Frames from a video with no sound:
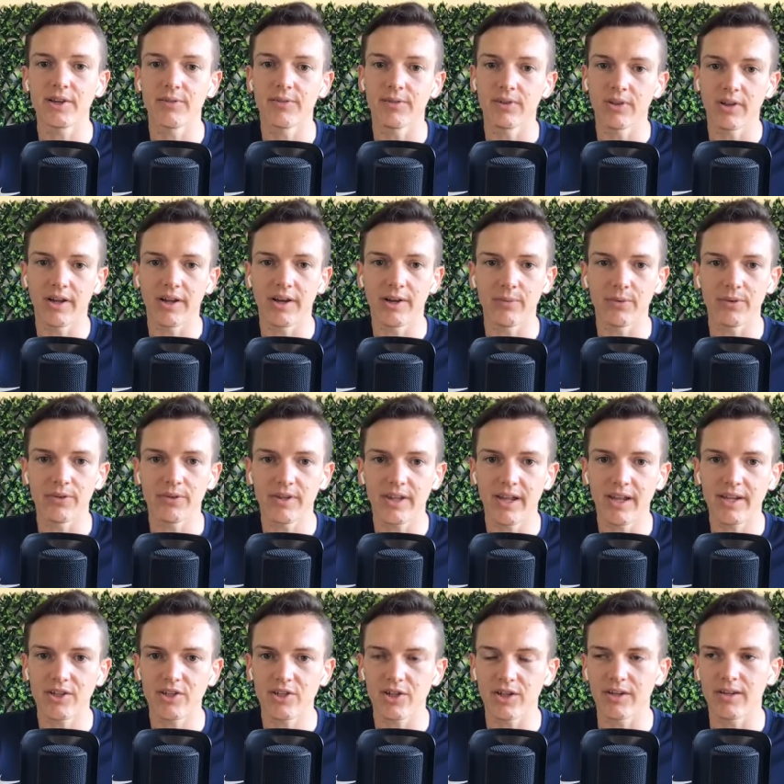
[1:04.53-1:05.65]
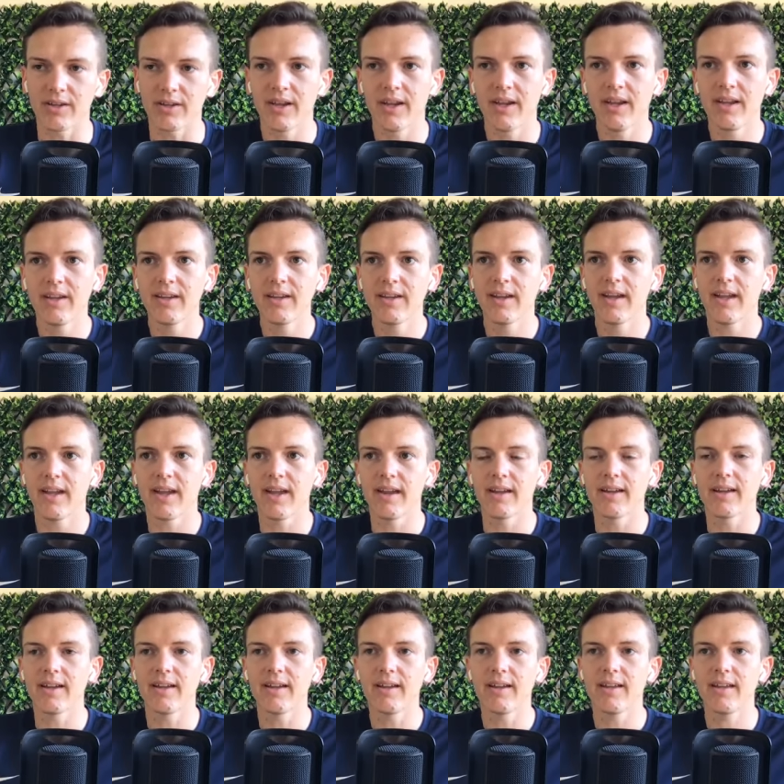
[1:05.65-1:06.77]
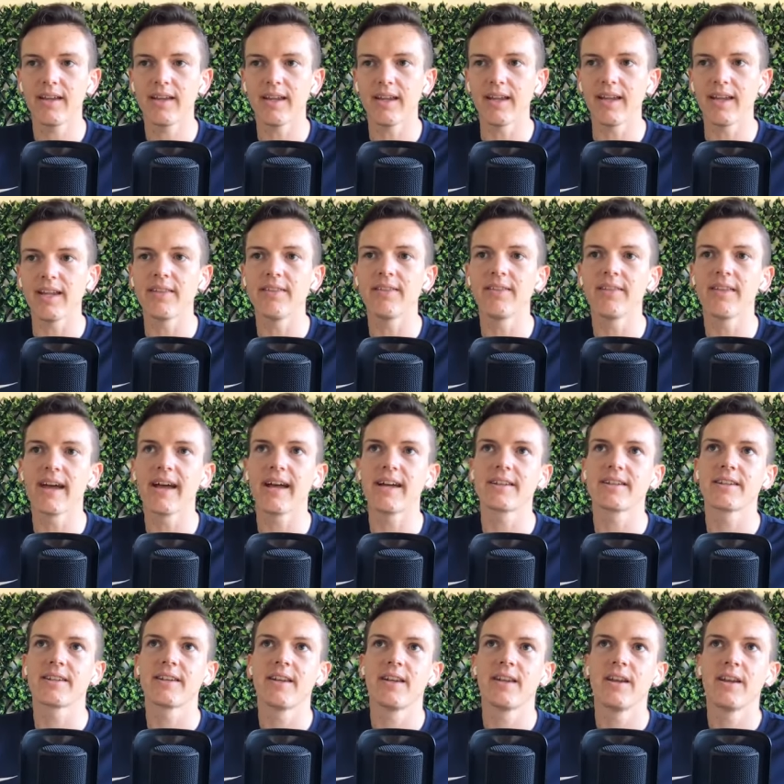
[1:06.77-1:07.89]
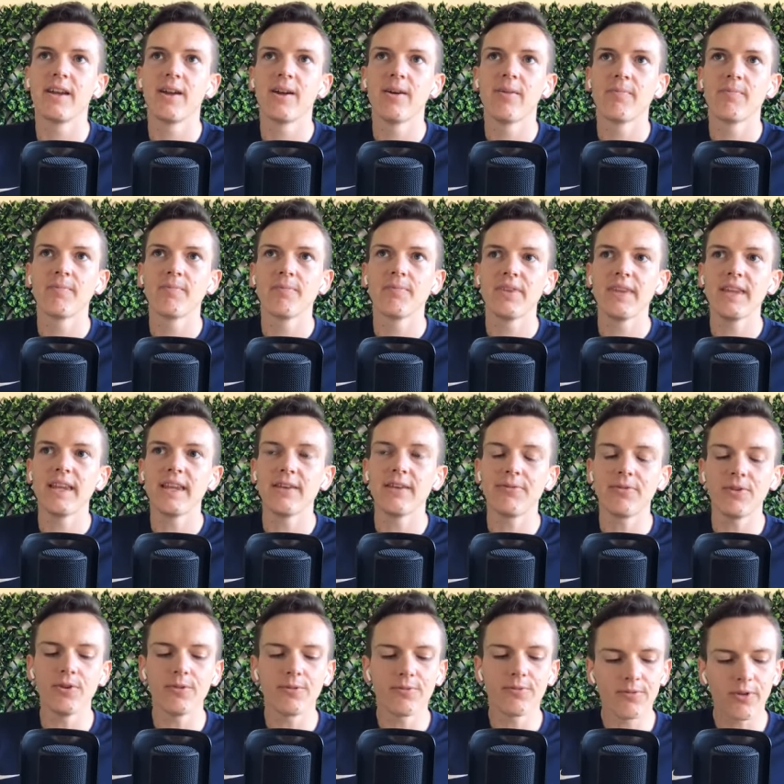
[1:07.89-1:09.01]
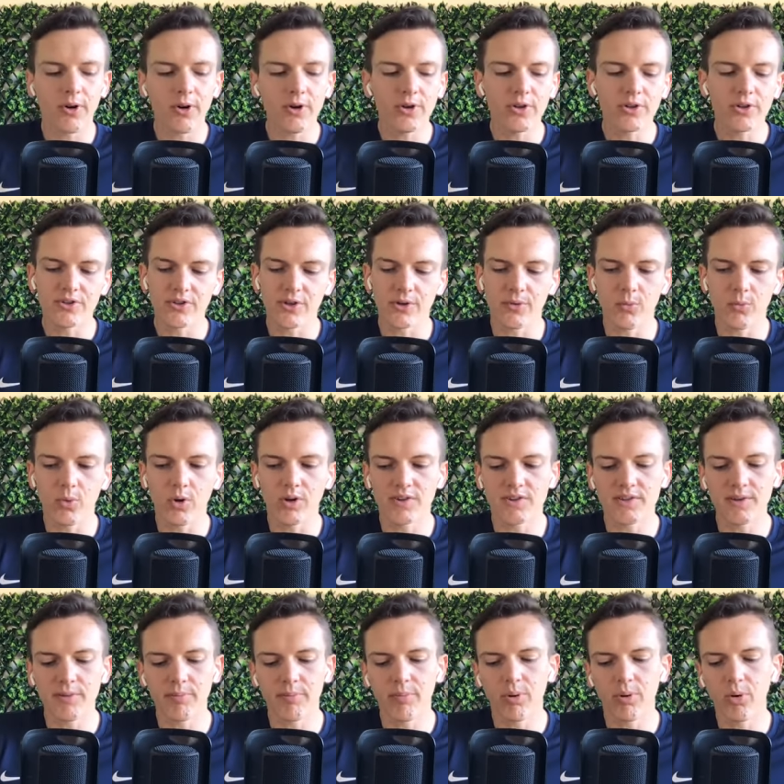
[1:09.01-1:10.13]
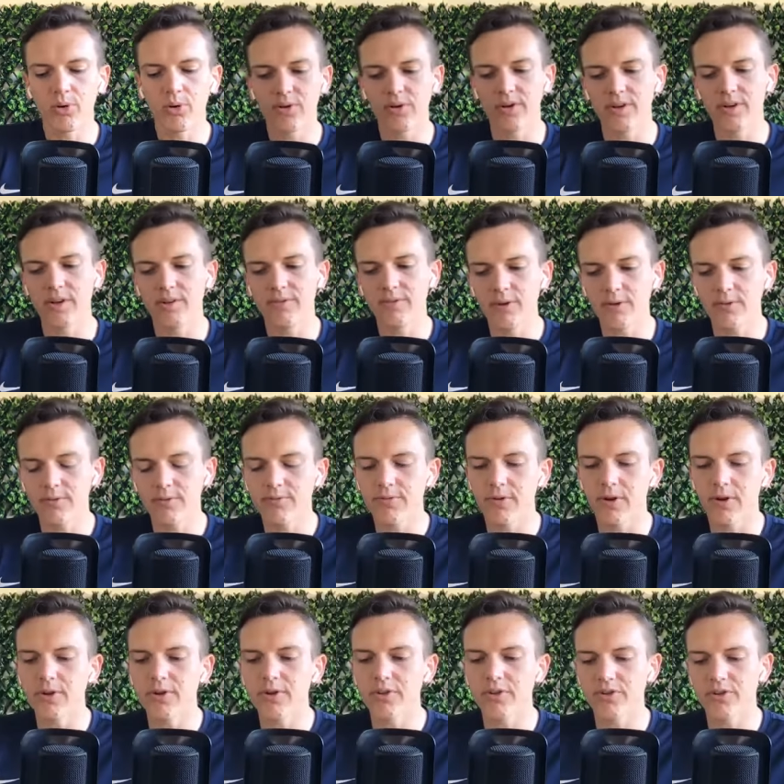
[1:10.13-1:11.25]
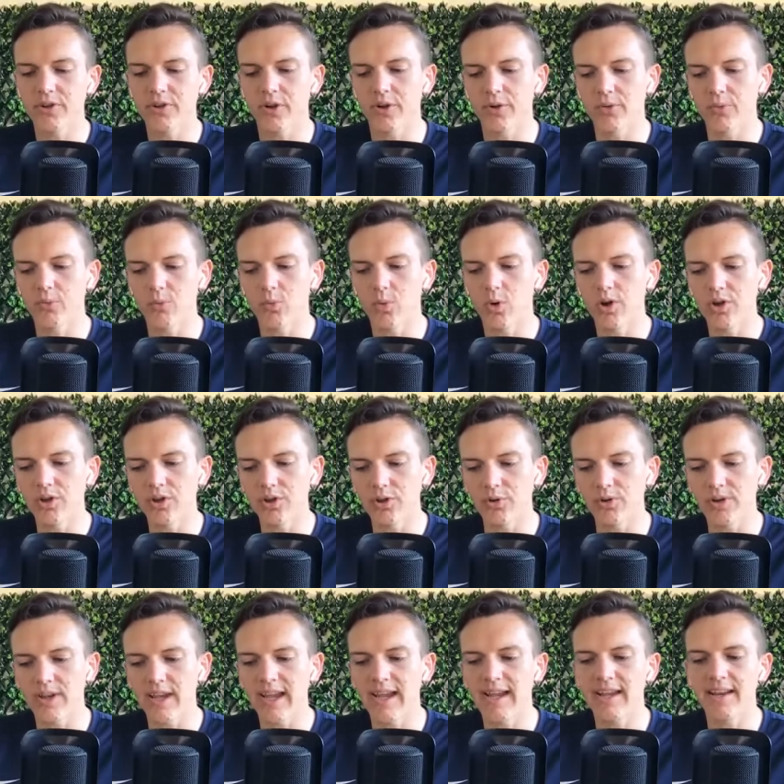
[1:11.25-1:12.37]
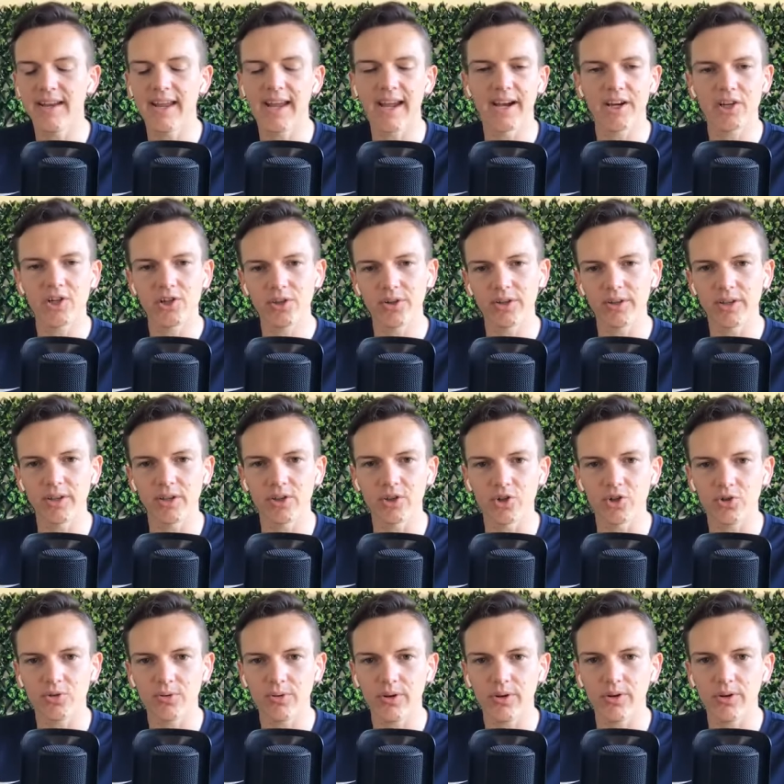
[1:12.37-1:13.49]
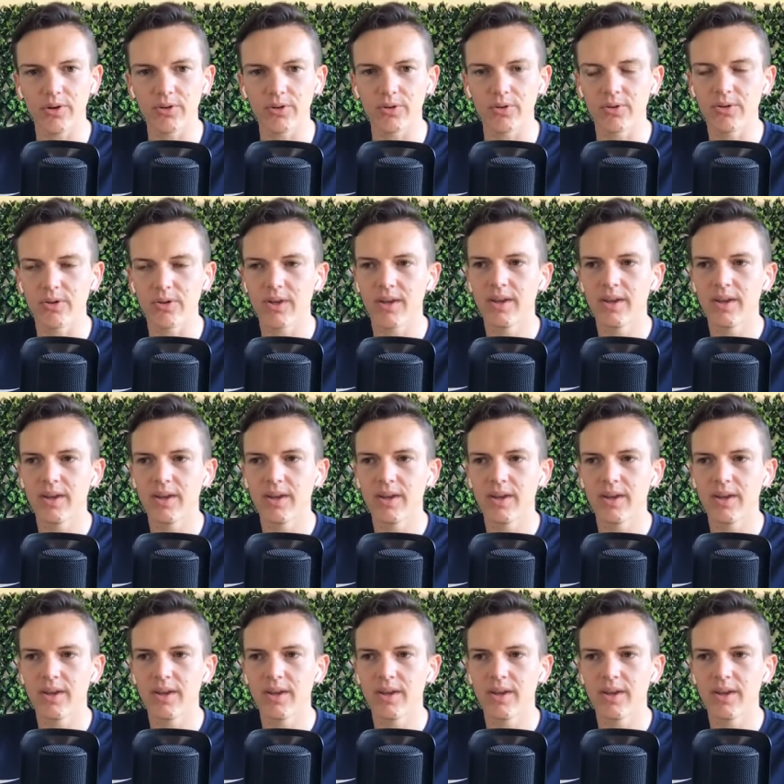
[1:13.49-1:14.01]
of aligning with nature, uh, in that if you focus on what's important and if you focus on what you can actually control,